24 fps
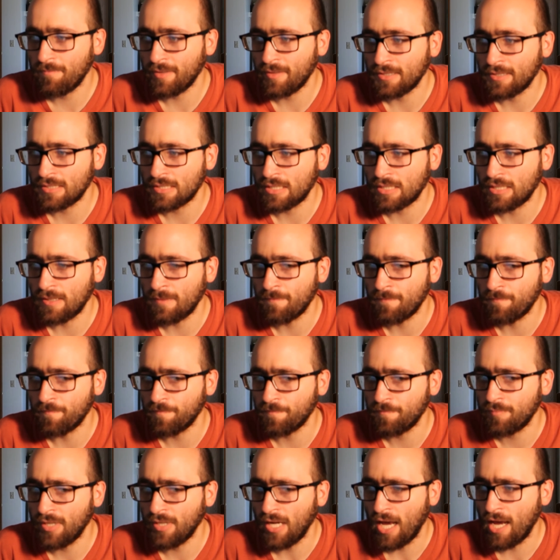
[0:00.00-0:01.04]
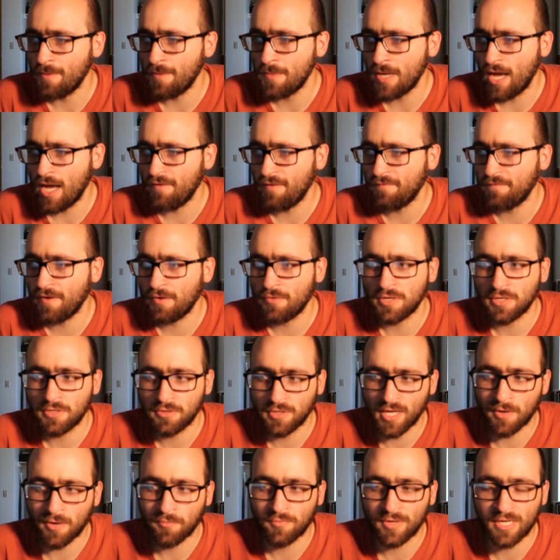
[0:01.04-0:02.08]
But um, but I'm not very
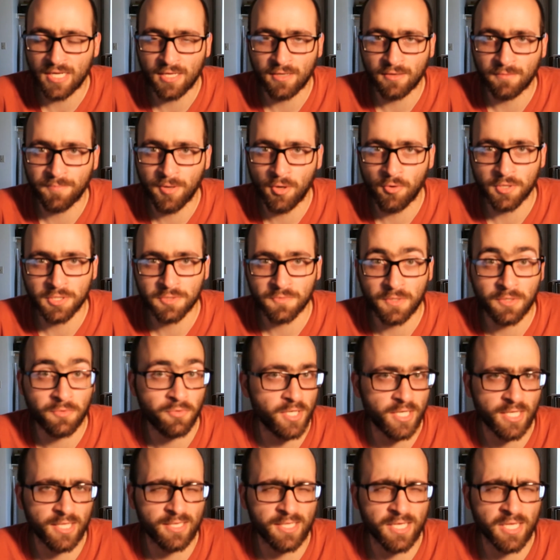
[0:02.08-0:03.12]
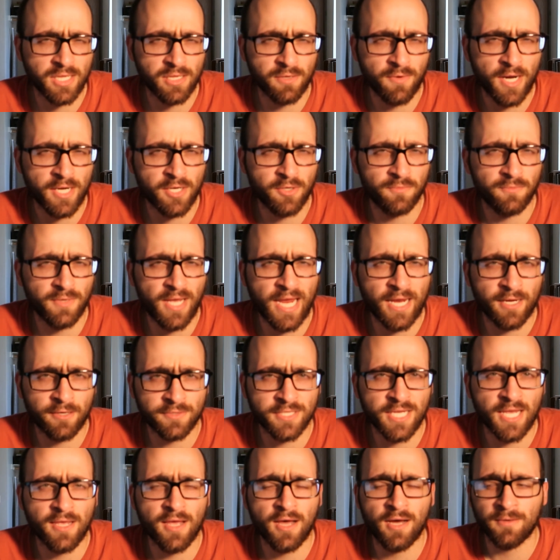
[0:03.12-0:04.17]
good at reading poetry critically, so I don't
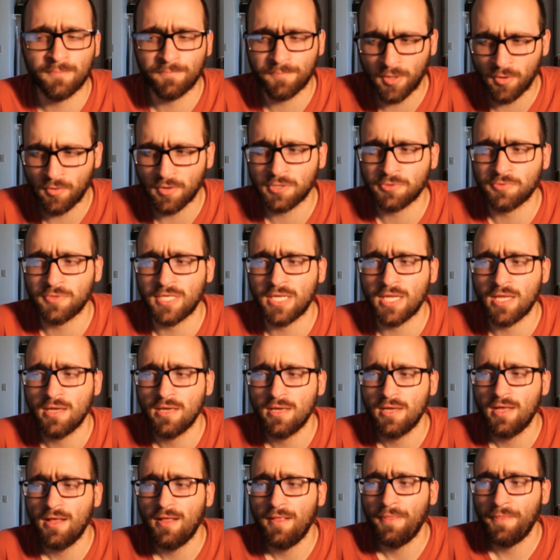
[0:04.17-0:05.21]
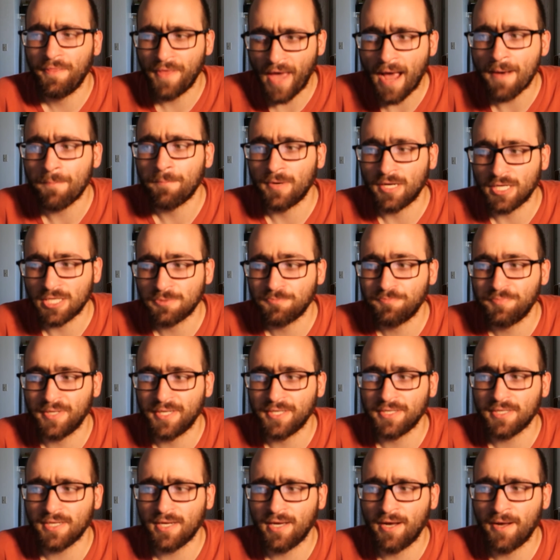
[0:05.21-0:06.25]
annotate on poetry that much.
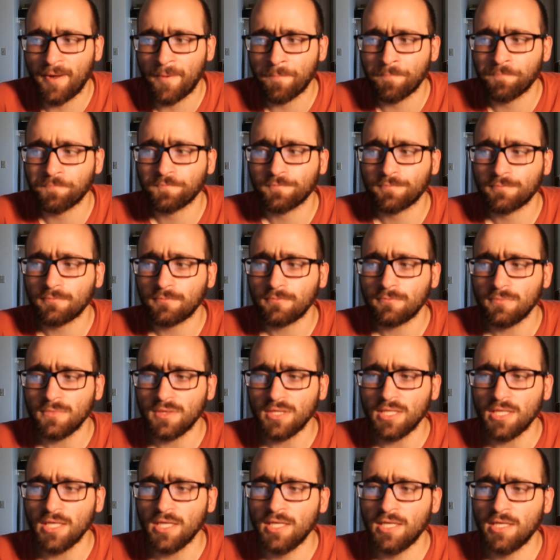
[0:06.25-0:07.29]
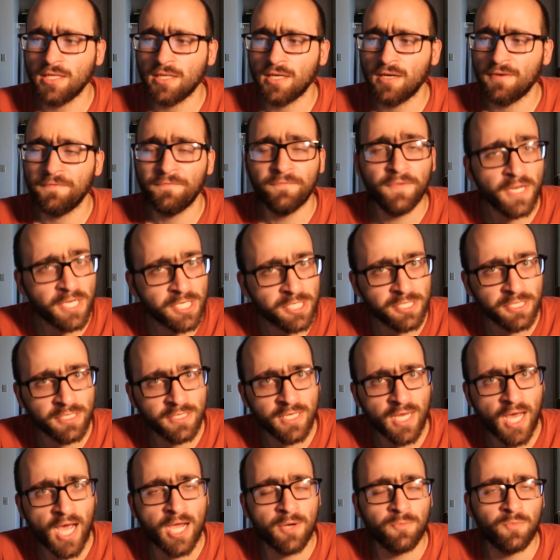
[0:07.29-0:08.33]
But um, in uh,
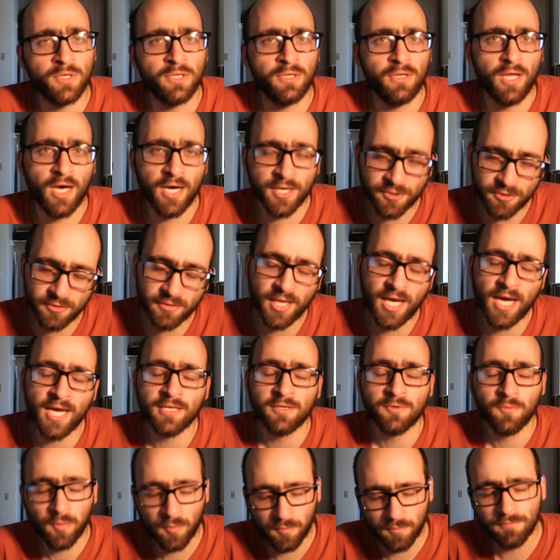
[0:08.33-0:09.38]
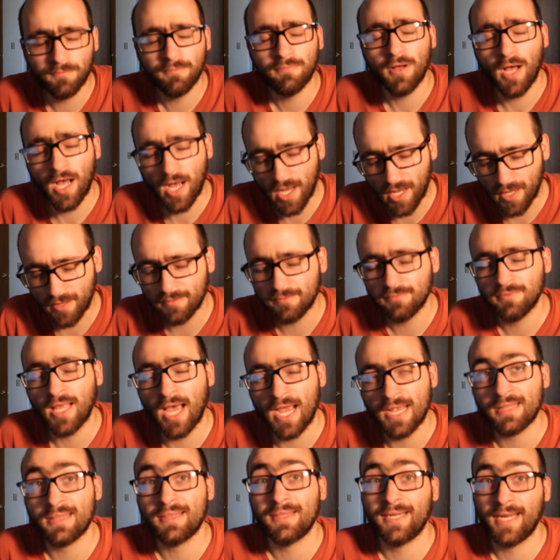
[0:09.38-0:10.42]
fiction, I will underline uh,
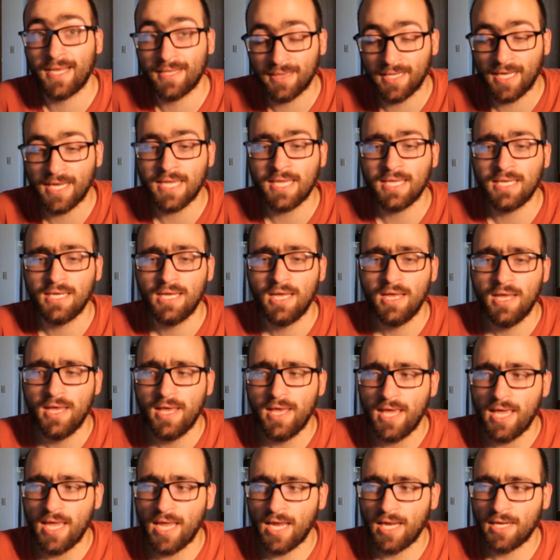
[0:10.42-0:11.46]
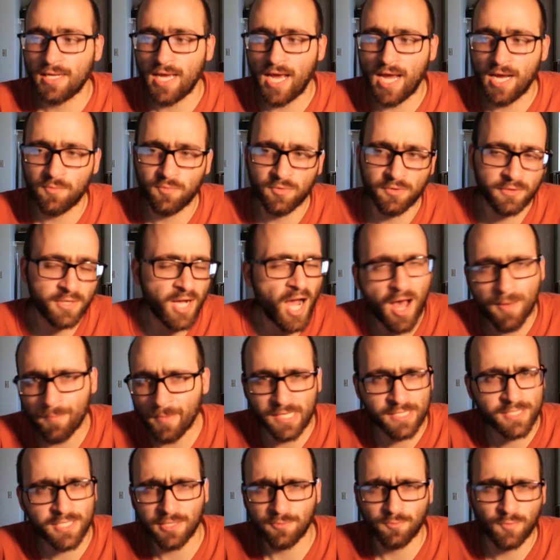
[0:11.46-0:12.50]
lines that I like, and I will
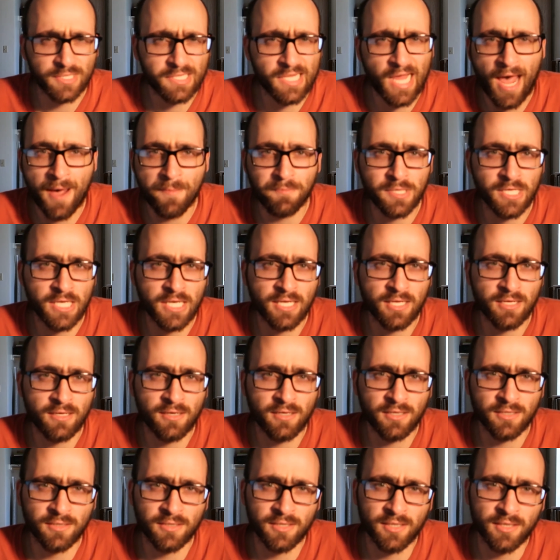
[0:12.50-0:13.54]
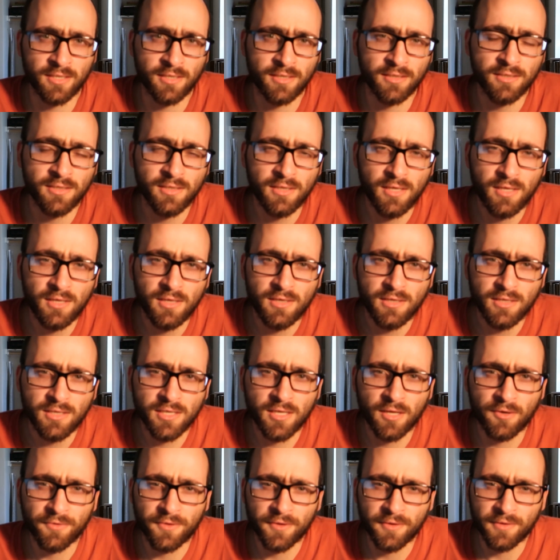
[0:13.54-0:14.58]
comment on what's happening on. Uh, you
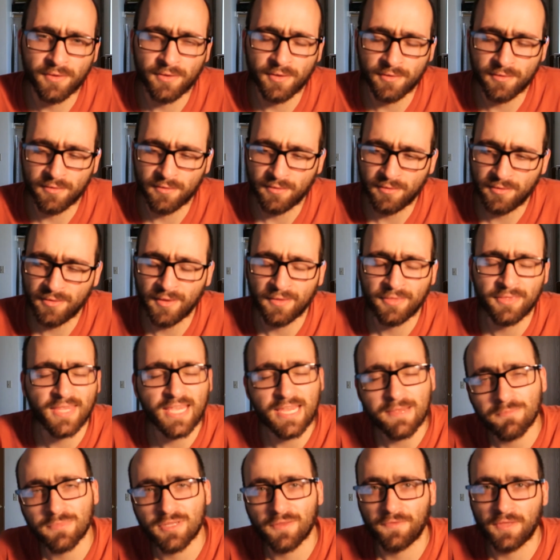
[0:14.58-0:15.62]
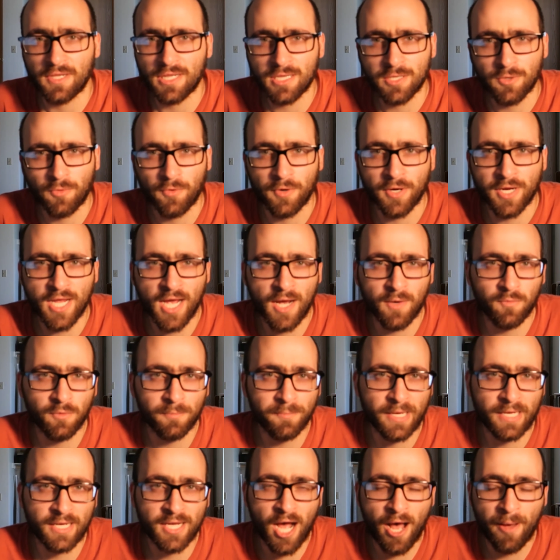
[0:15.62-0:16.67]
know the, the the themes of the story i will
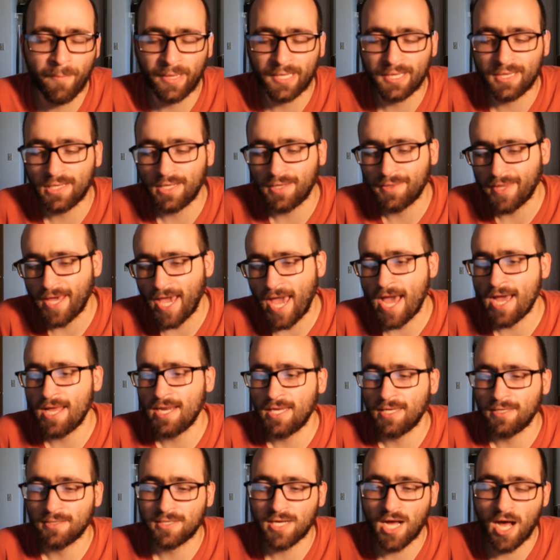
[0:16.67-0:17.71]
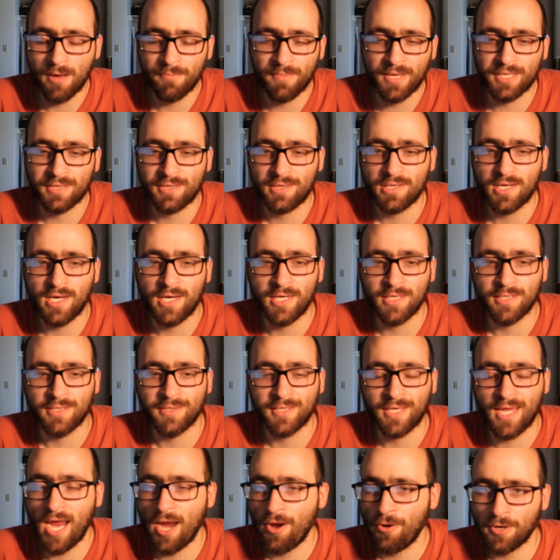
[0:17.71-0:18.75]
make comments on that and comments on
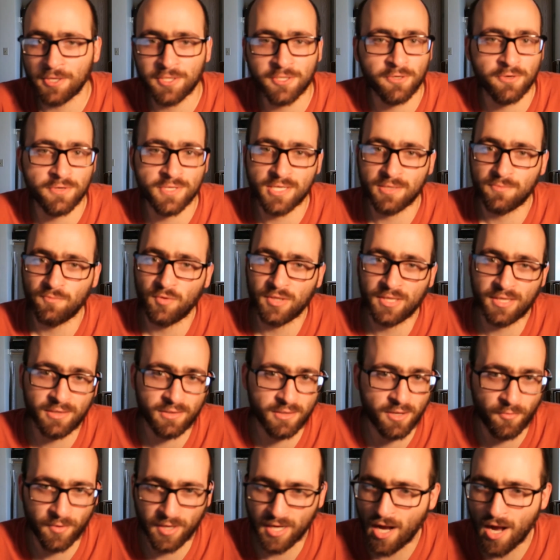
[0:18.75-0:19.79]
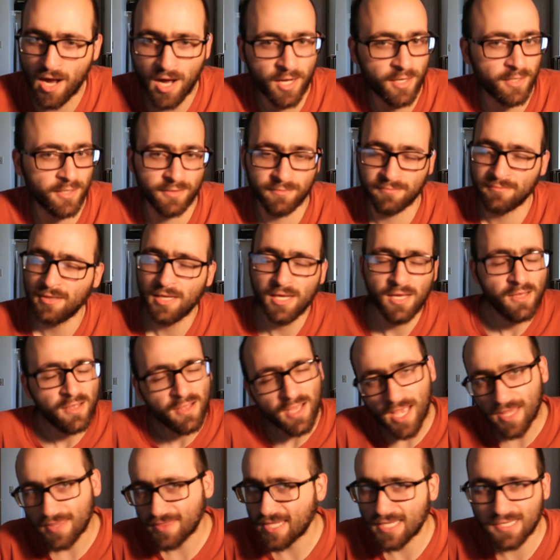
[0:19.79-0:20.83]
the characters and what's going on and
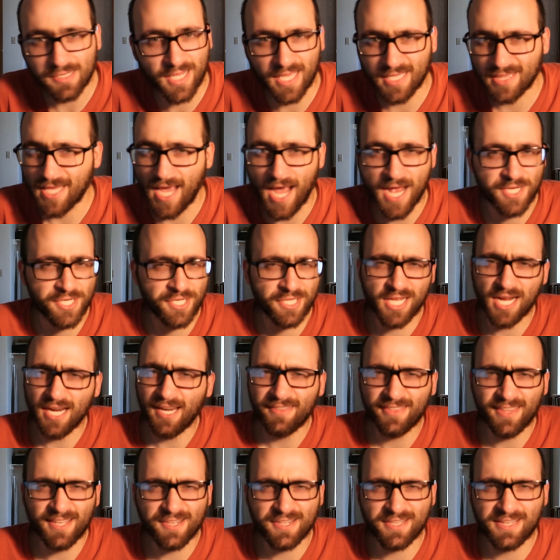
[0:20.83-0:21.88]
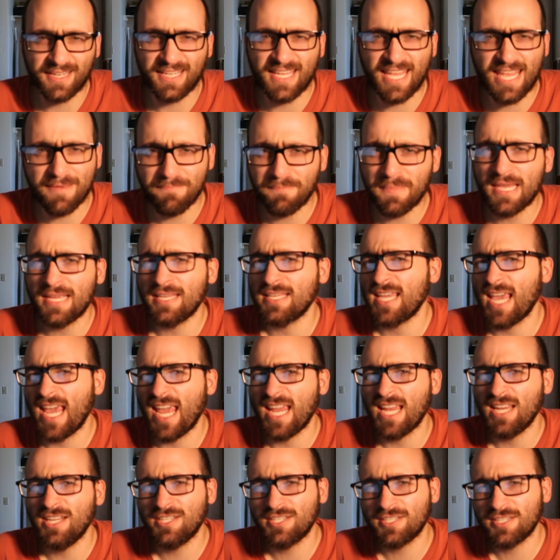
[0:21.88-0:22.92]
and things like that just kind of things to keep me
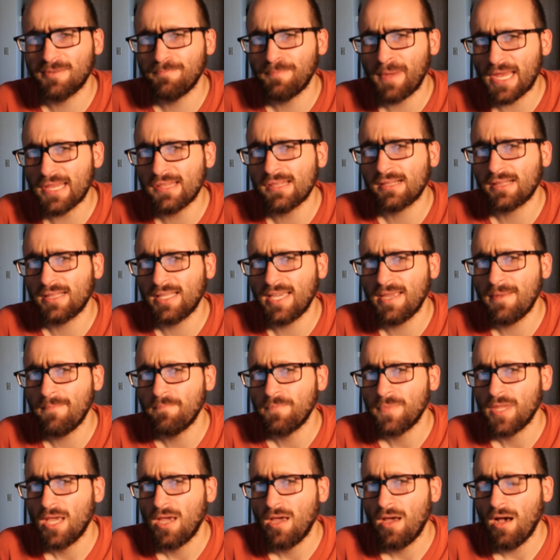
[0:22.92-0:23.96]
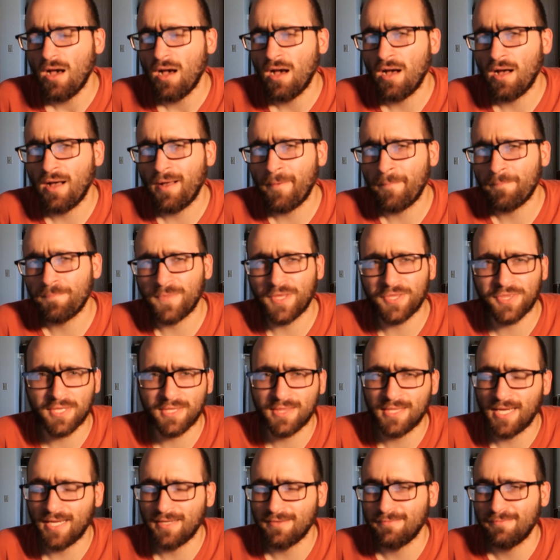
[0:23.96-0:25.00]
engaged basically um, nothing
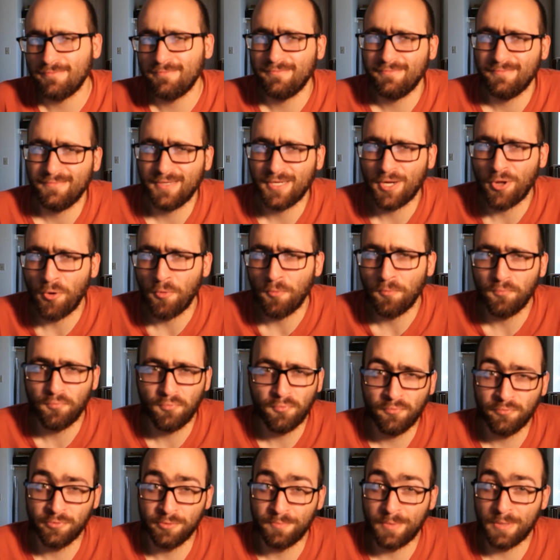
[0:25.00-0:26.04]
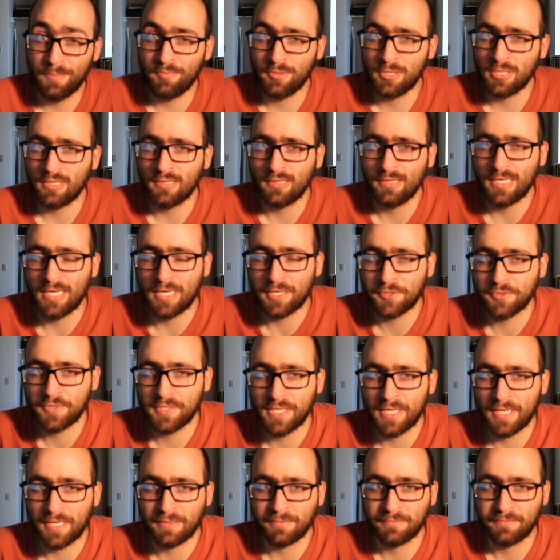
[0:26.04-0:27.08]
that you know, would be particularly
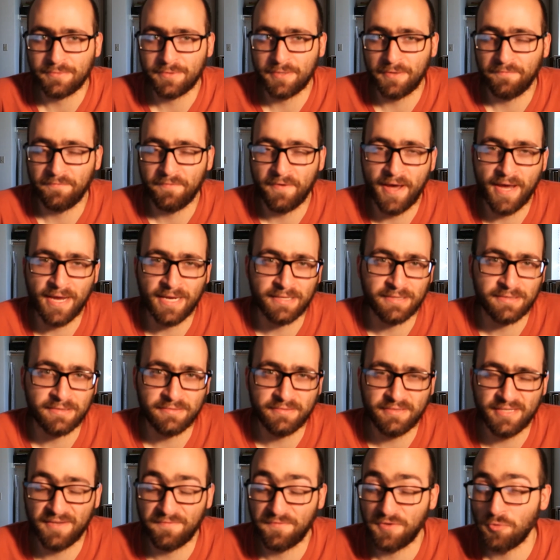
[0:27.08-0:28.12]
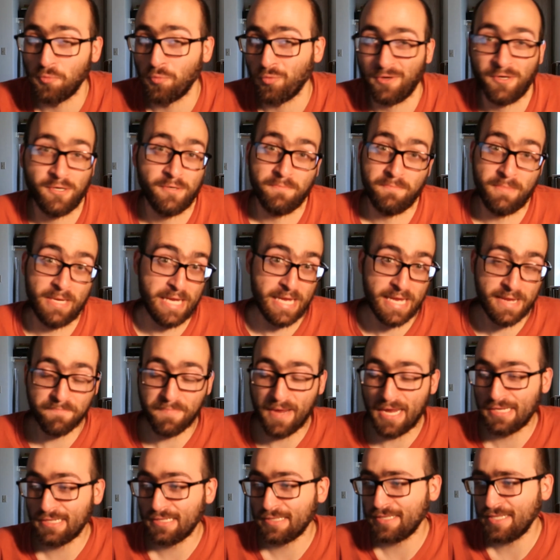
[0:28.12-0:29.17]
interesting to find if you weren't me,
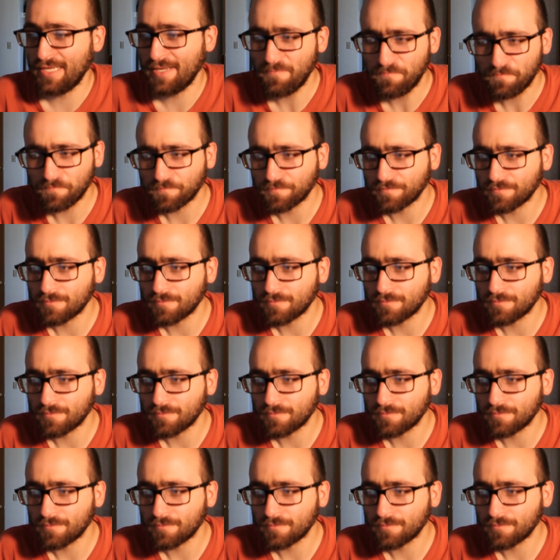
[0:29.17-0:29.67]
basically.